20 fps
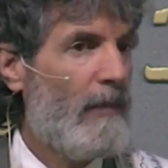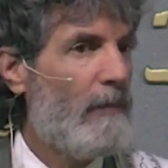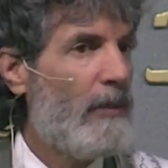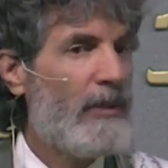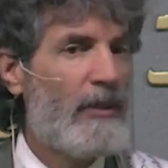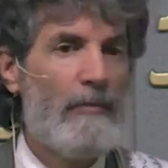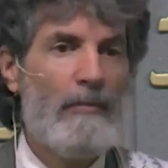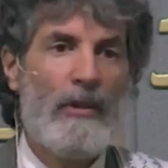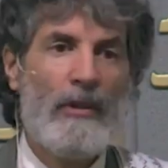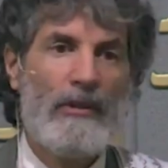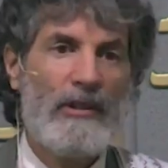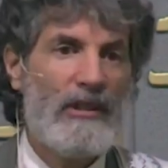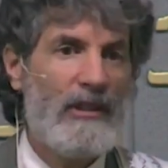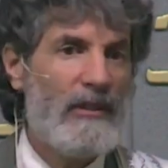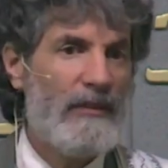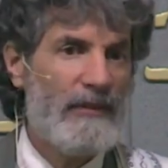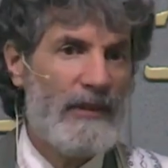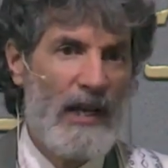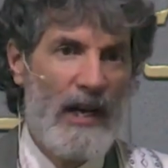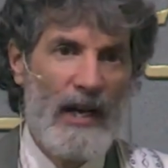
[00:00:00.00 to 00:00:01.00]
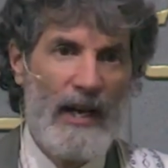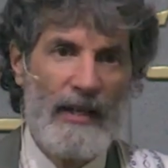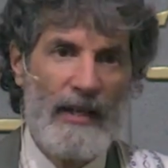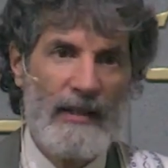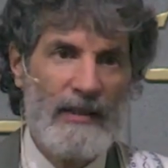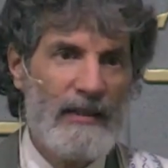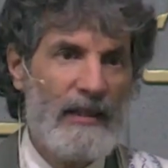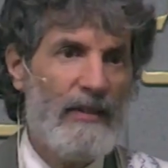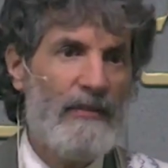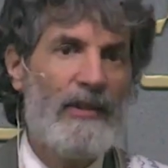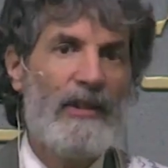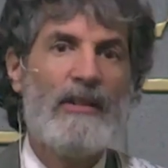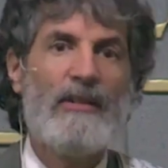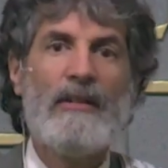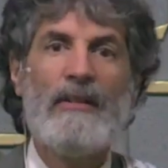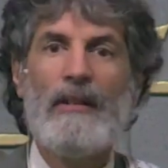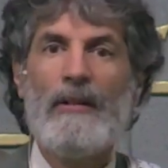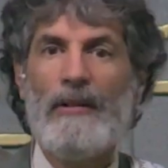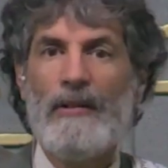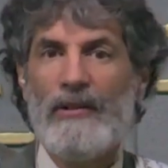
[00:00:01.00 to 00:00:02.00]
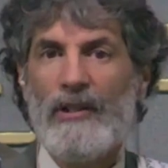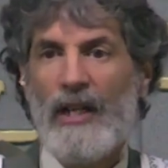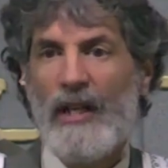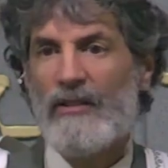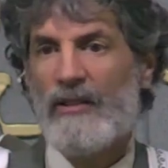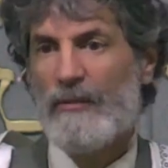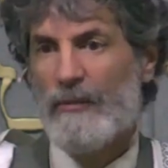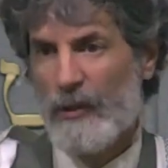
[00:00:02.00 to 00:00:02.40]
But the mercy of God has given us another chance.